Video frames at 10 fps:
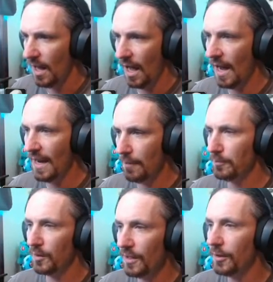I am
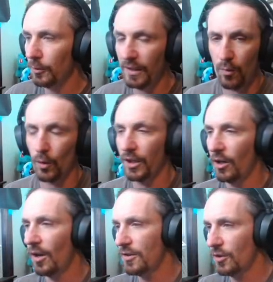literally working
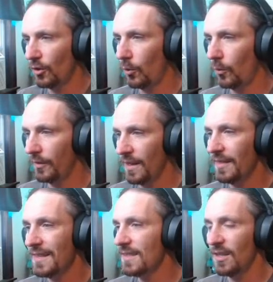on Turtle.
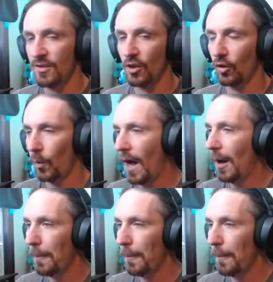This is Turtle WoW.